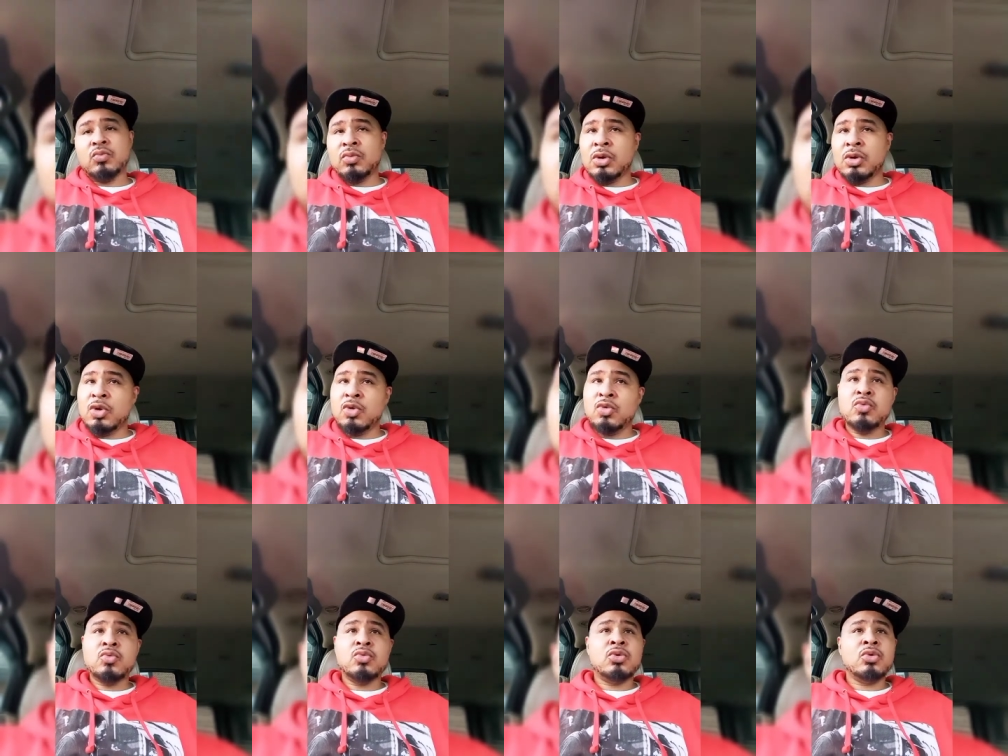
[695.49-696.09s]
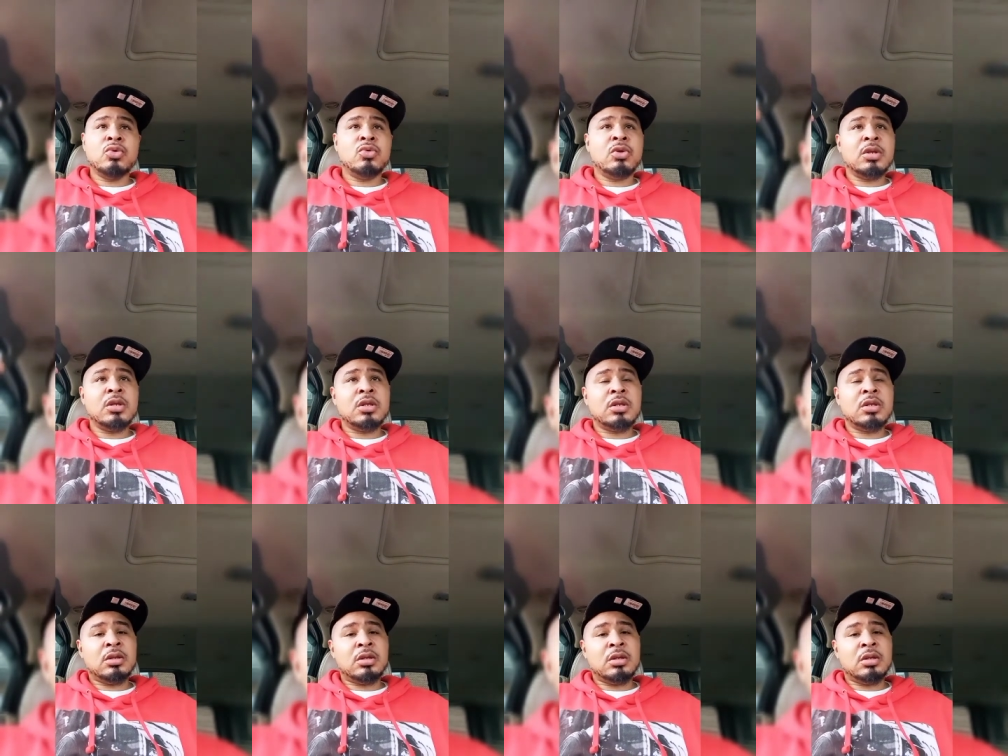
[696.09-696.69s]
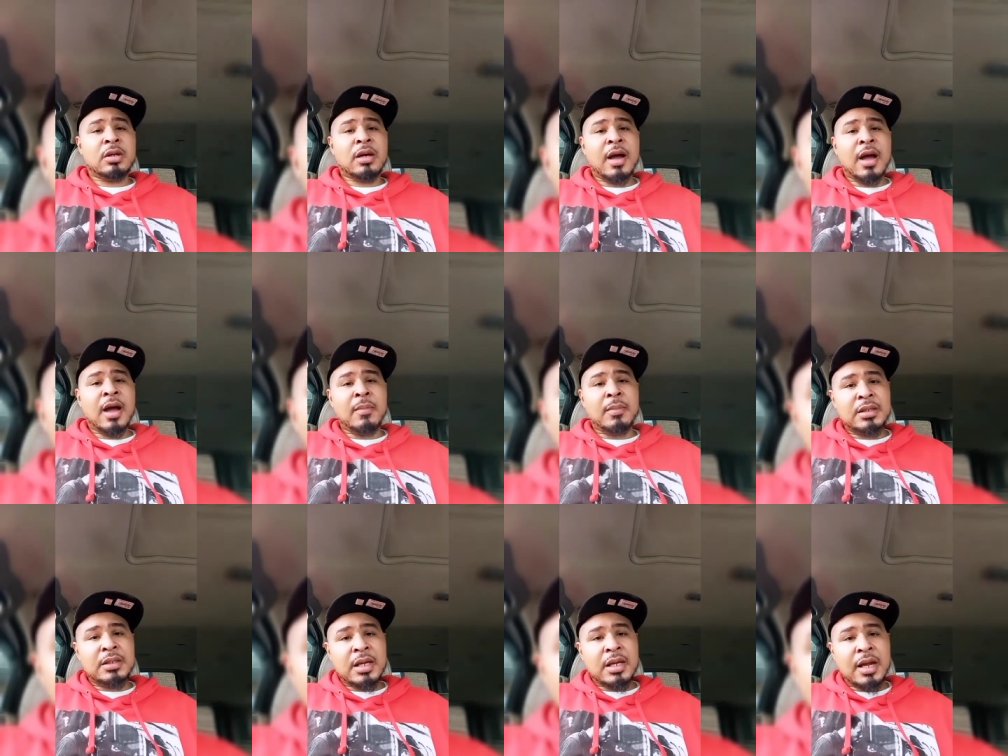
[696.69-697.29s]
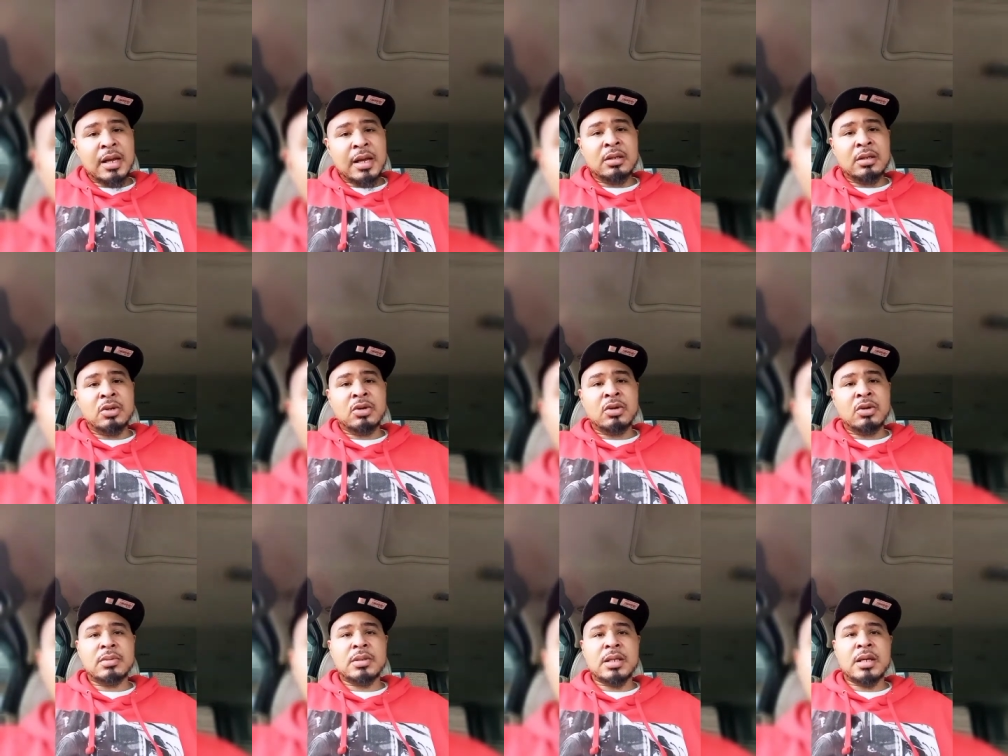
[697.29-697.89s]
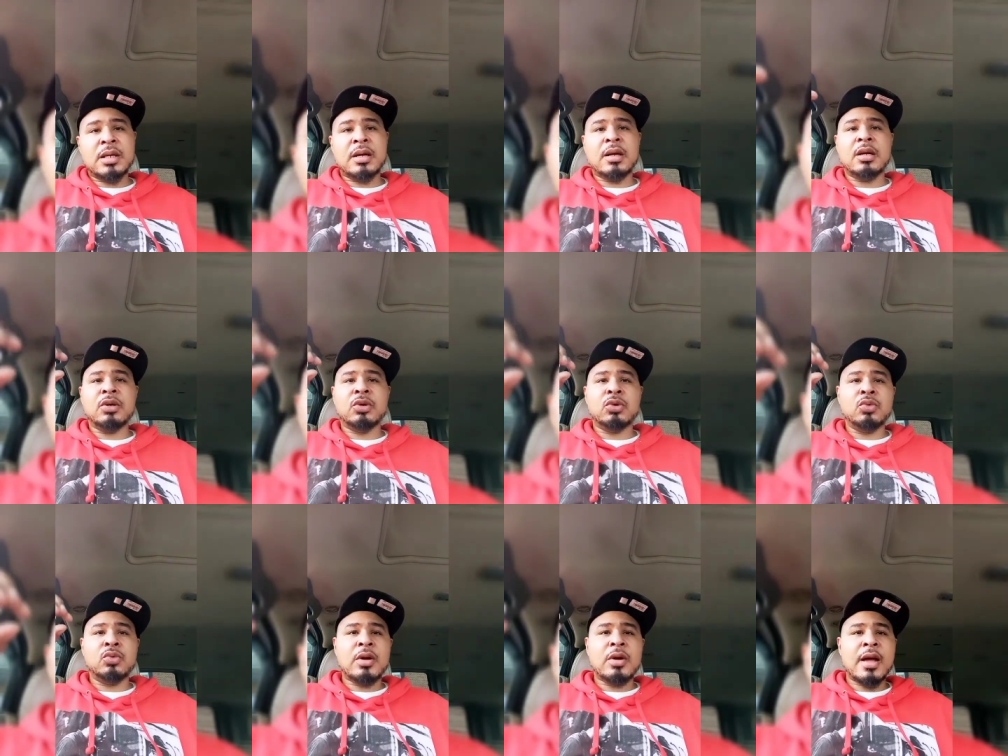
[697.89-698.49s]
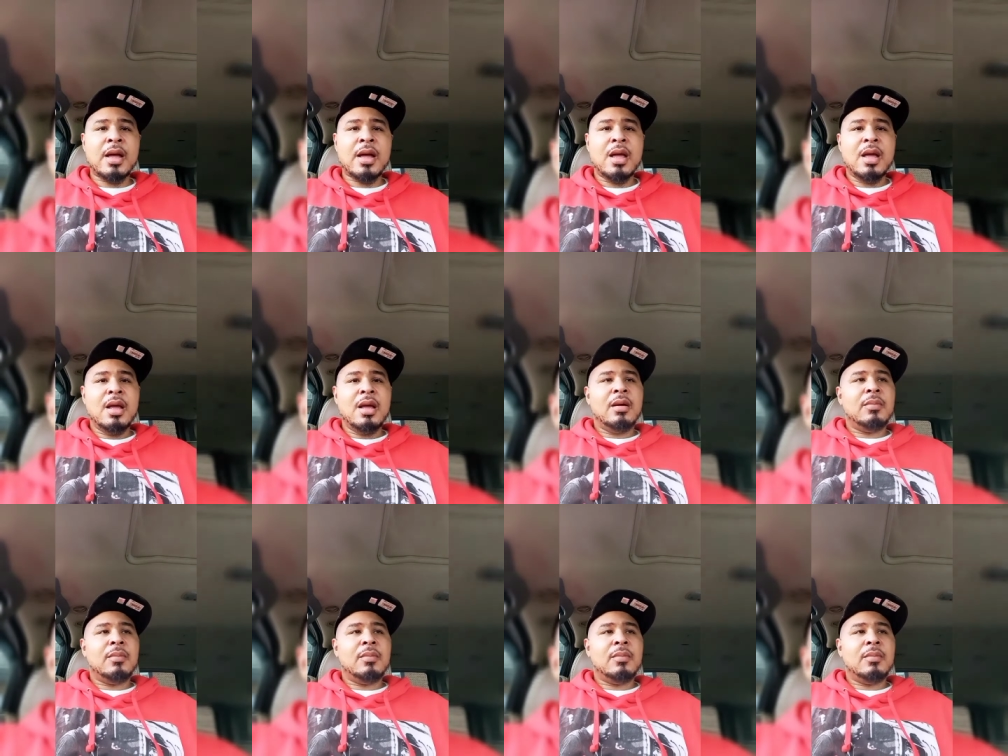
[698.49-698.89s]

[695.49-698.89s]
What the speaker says: You doing your commentating, you know what I'm saying? Do that.